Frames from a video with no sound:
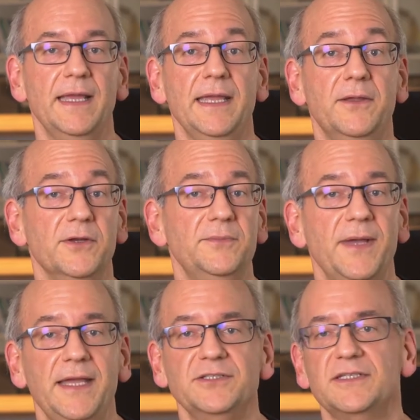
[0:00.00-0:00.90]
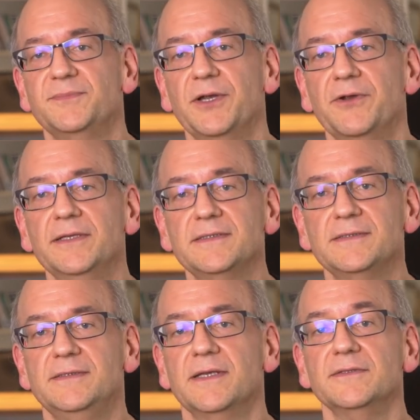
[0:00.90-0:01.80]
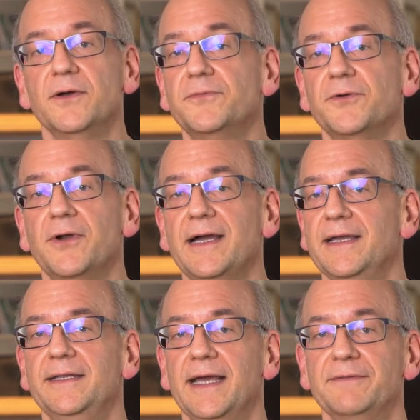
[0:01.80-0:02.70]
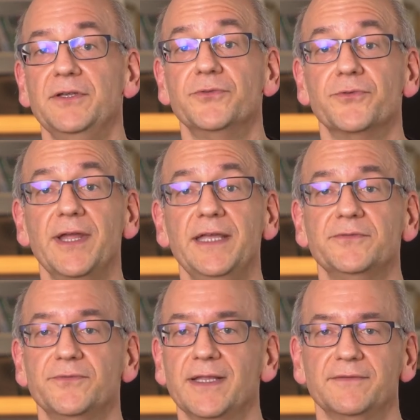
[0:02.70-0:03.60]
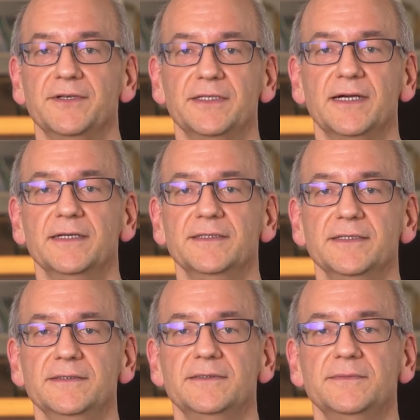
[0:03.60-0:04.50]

A good page experience doesn't override having great relevant content.